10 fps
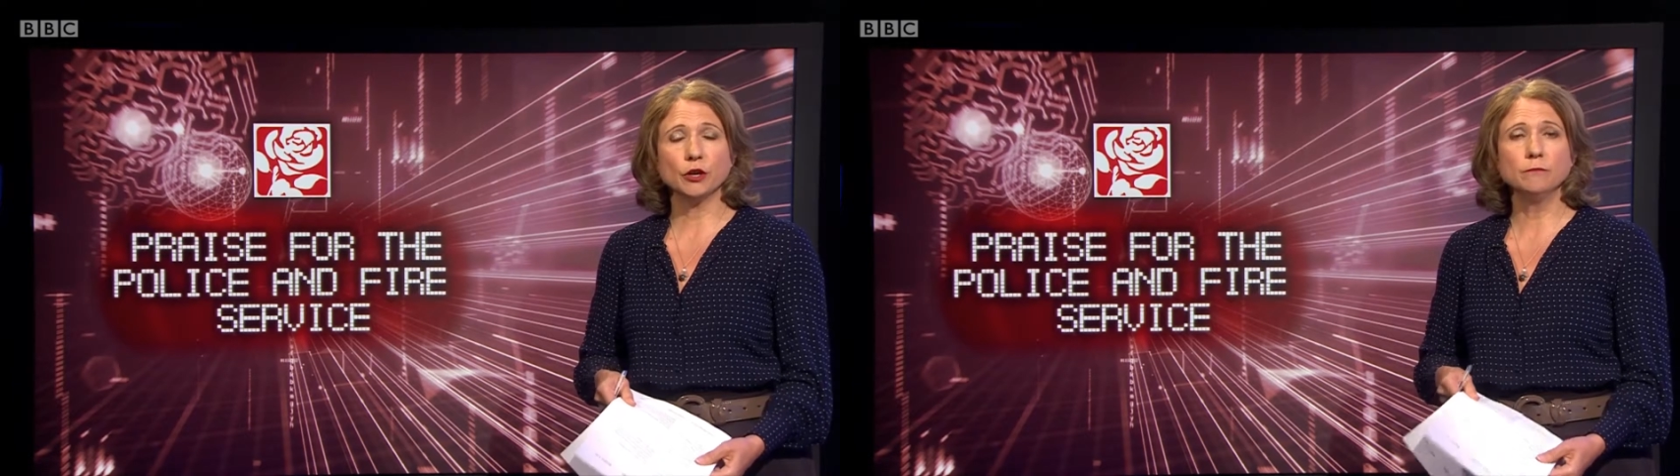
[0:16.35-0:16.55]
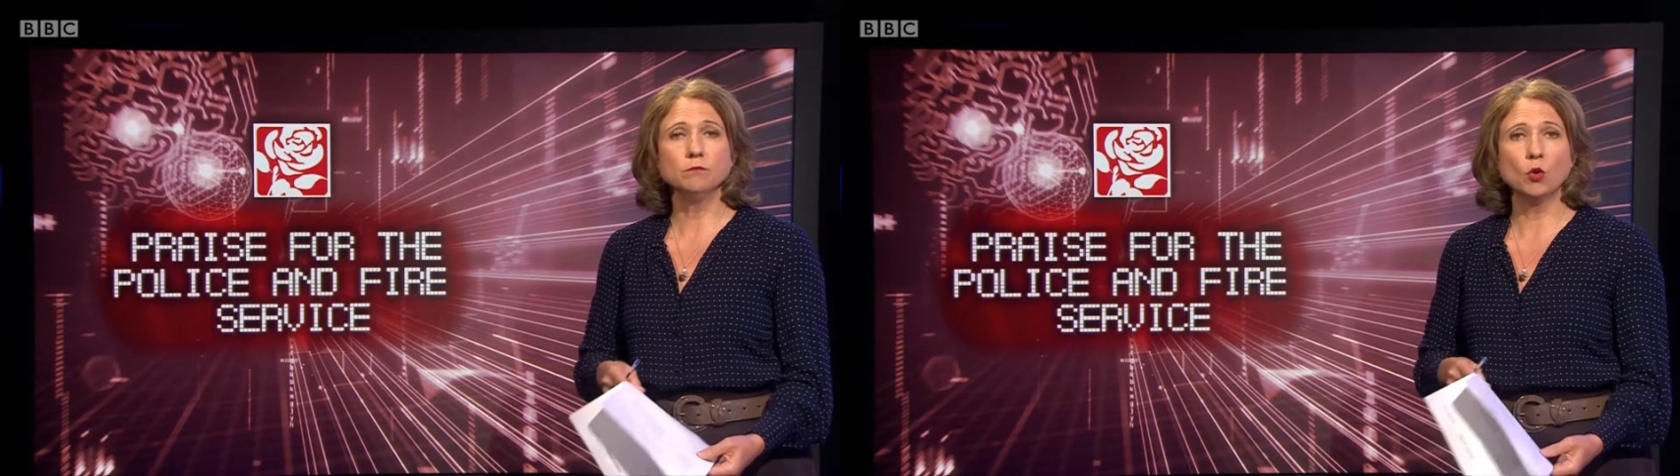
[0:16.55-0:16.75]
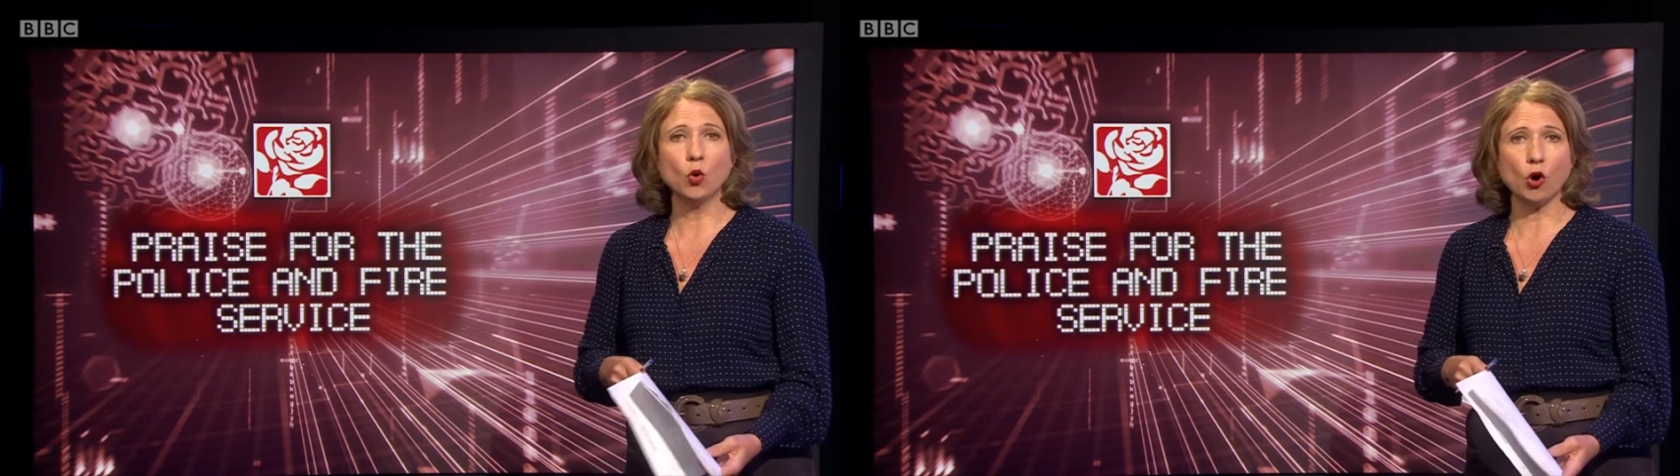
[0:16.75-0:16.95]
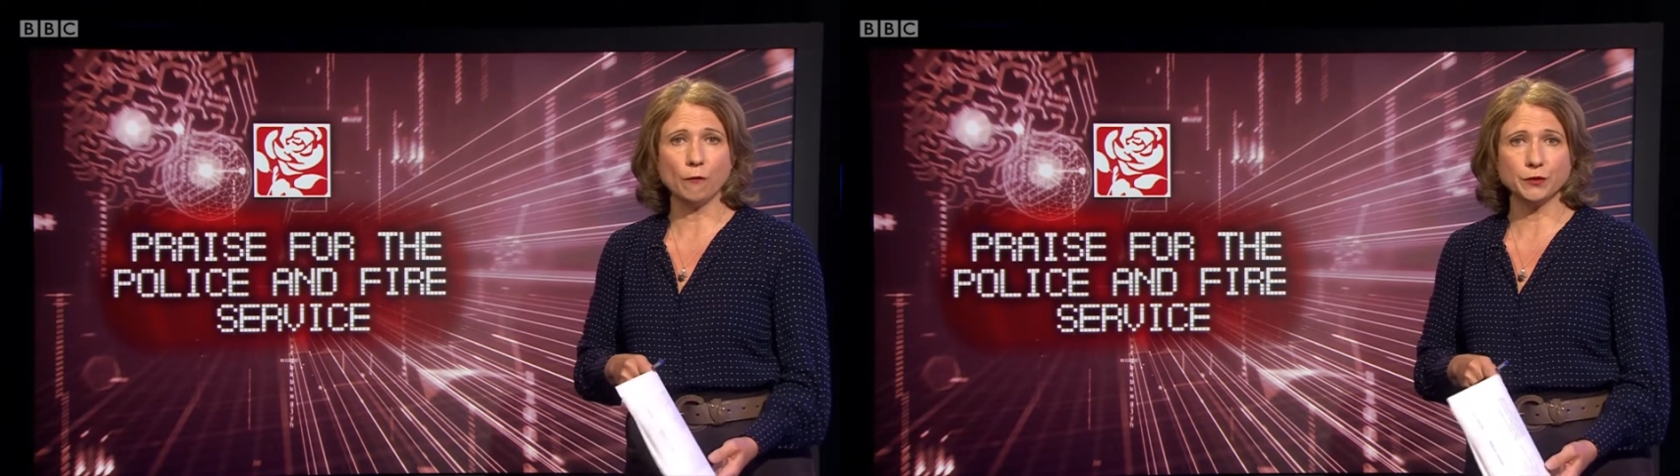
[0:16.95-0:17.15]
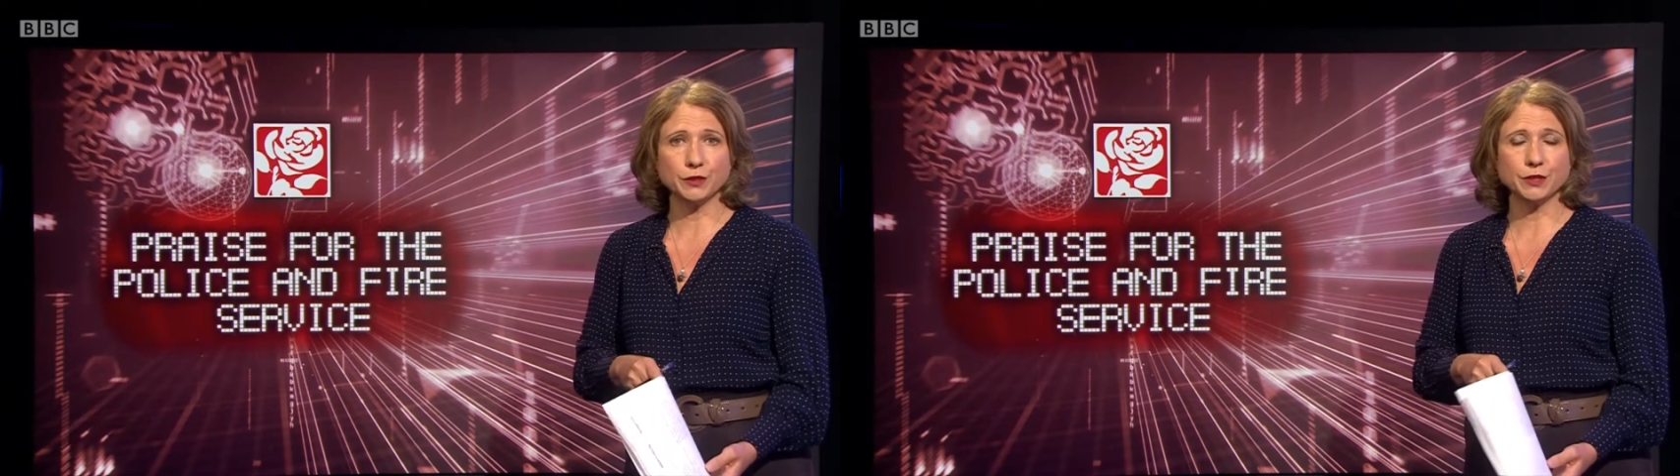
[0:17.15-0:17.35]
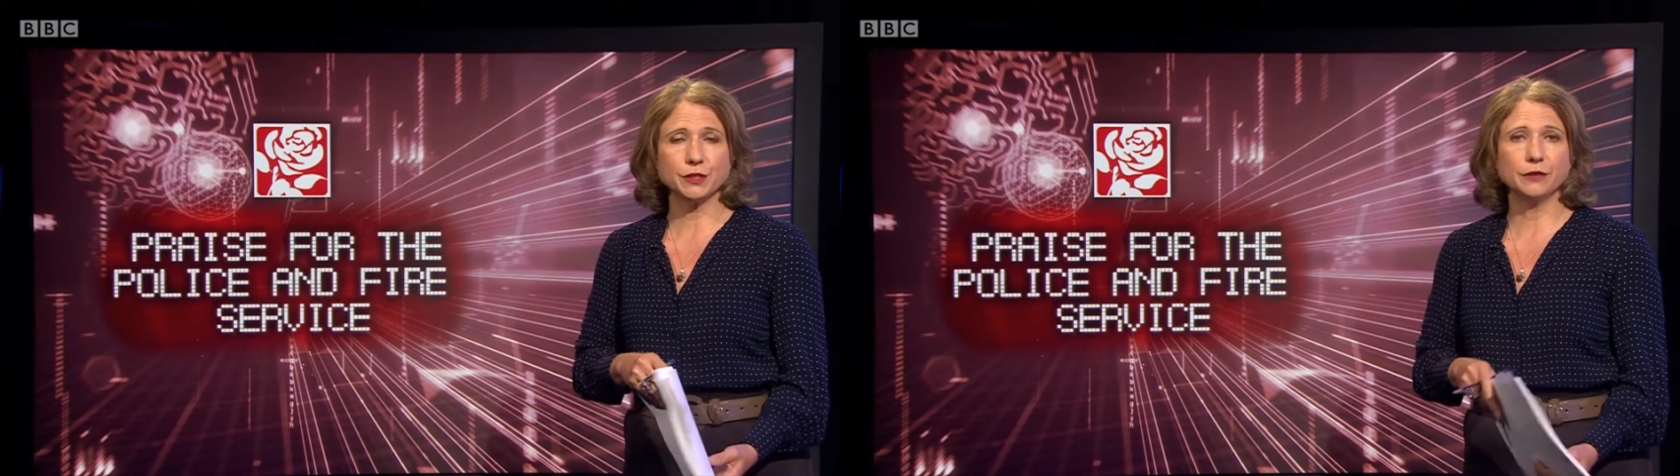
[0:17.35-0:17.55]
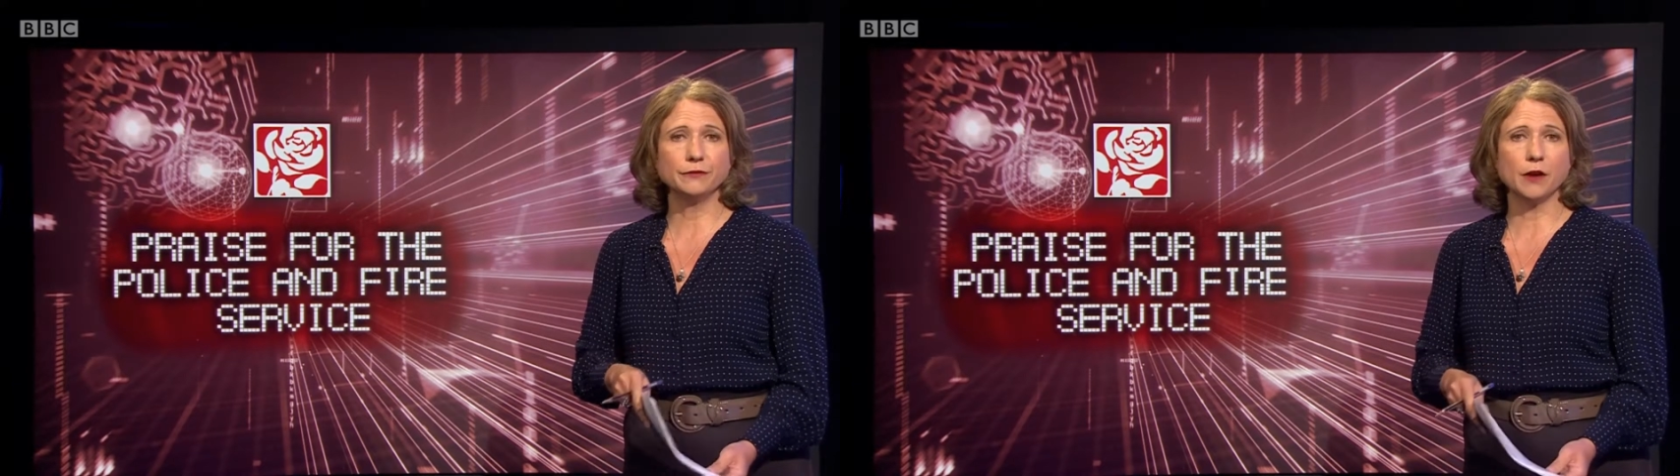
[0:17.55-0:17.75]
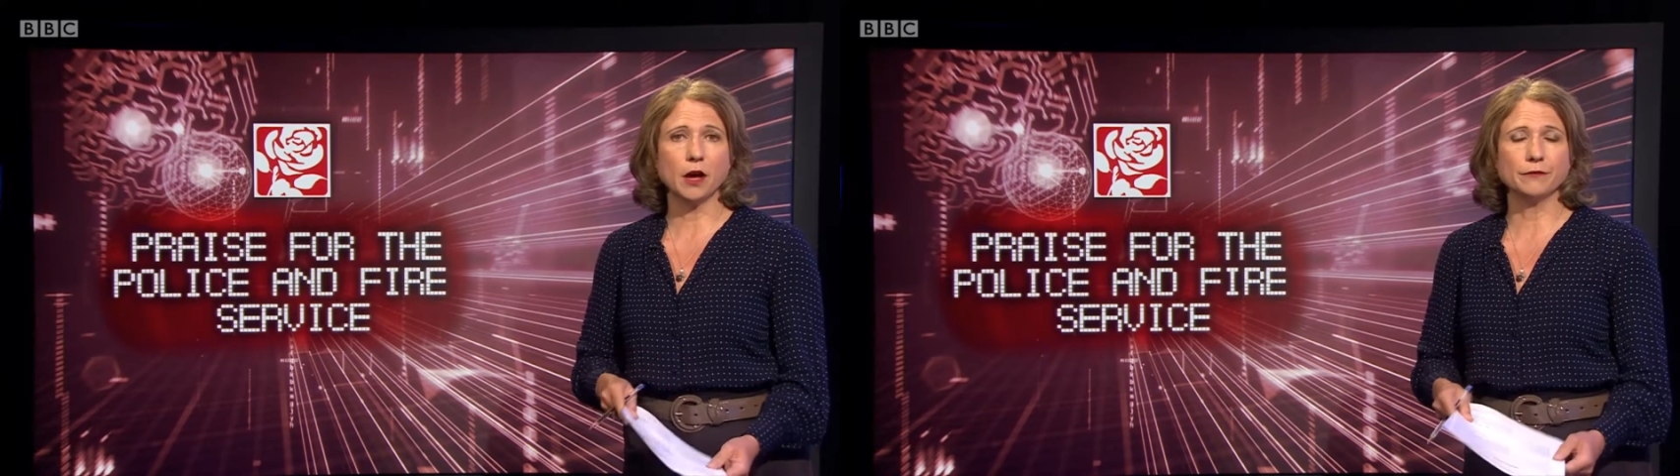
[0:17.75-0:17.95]
of more officers and
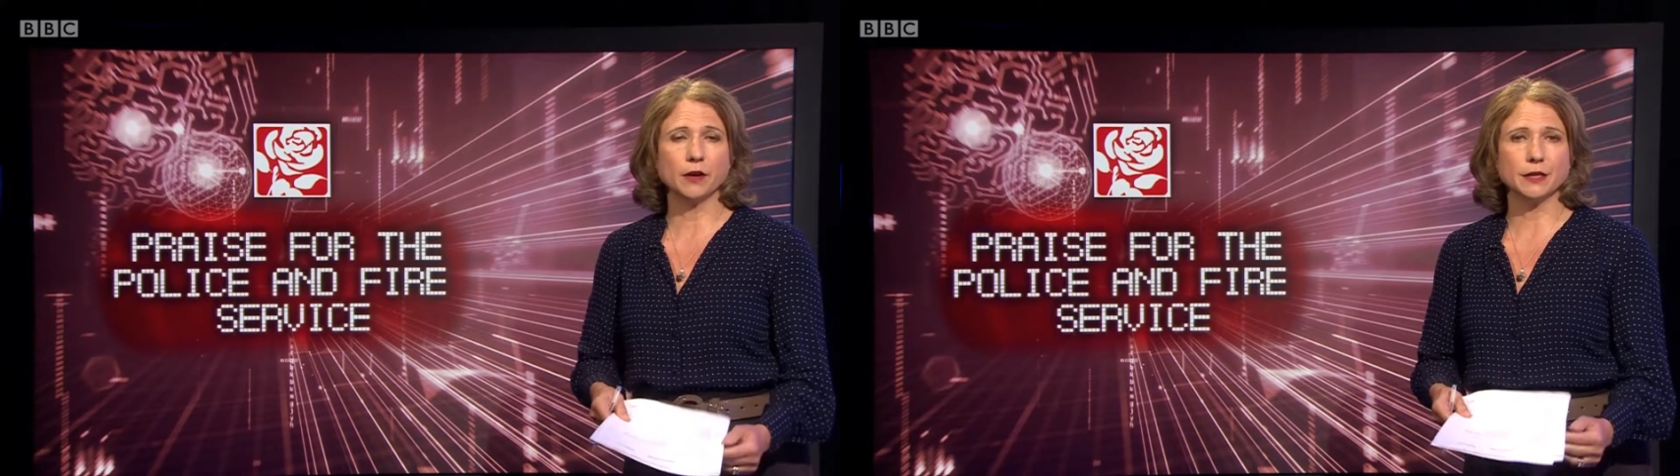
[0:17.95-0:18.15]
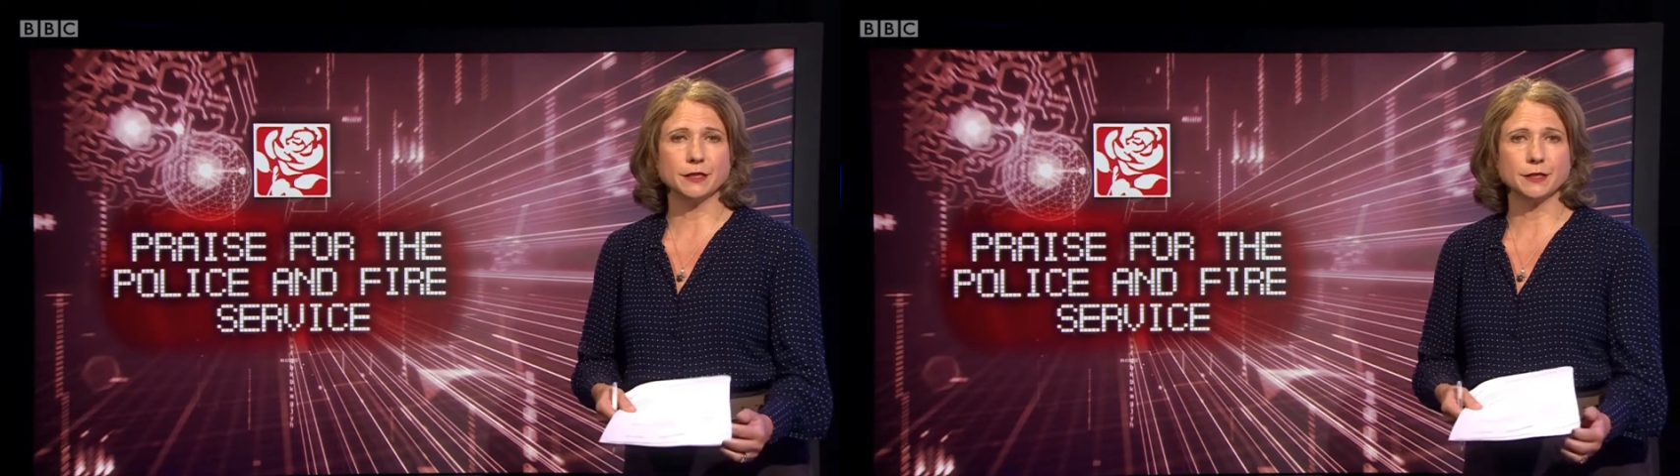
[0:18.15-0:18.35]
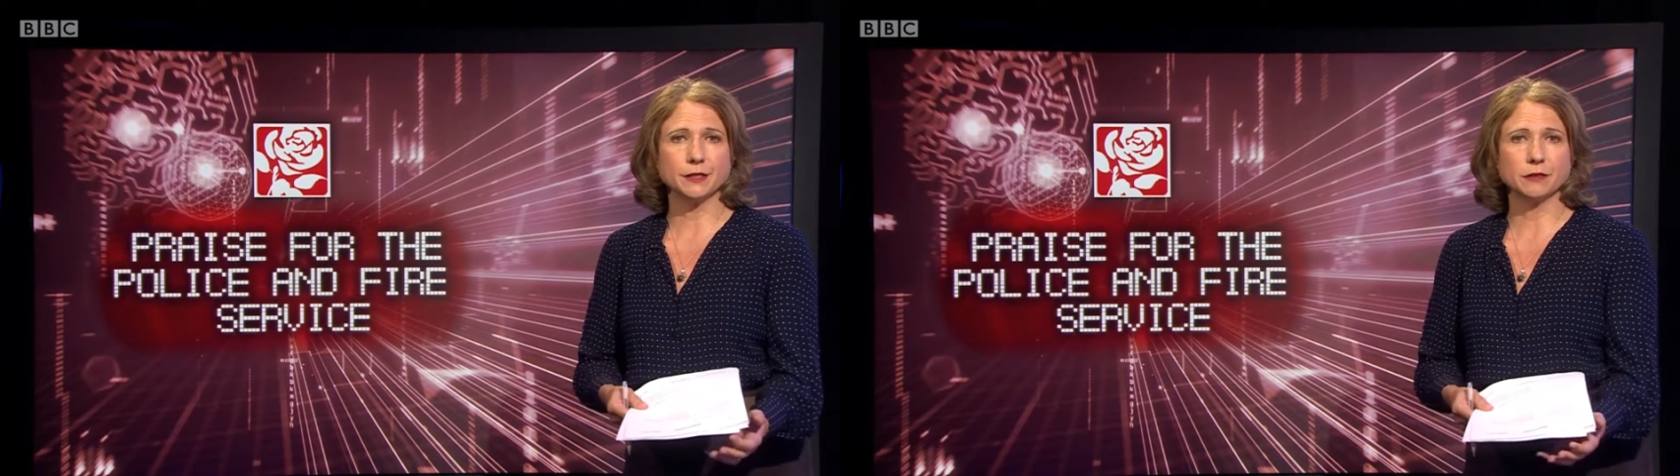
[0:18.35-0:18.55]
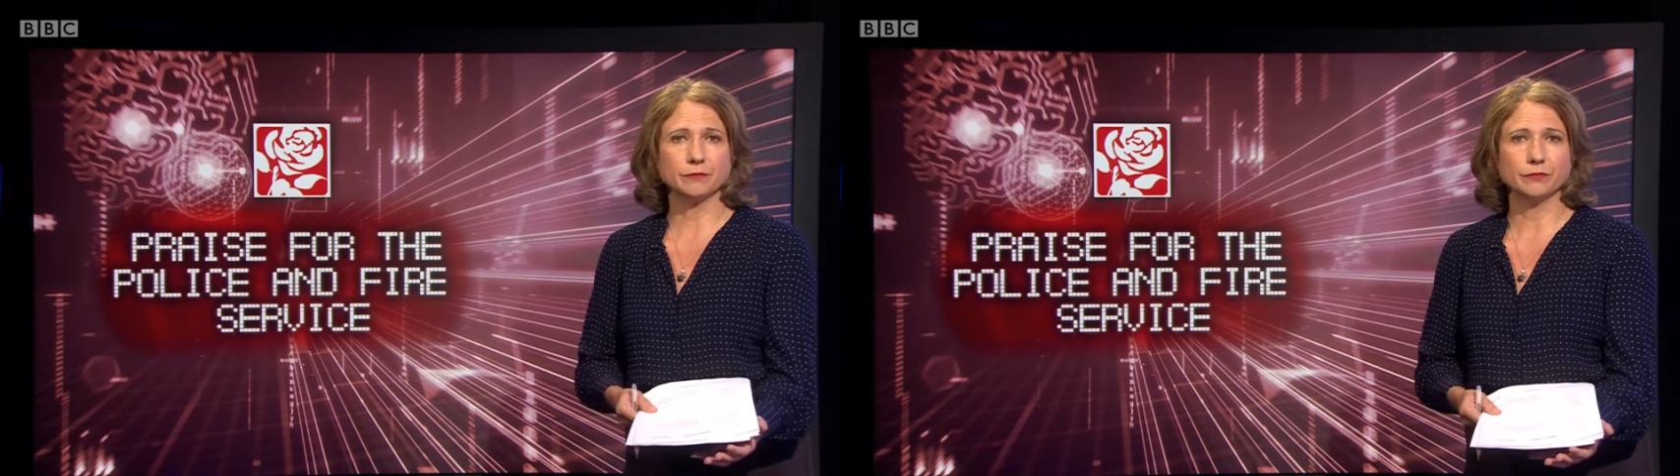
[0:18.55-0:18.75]
firefighters.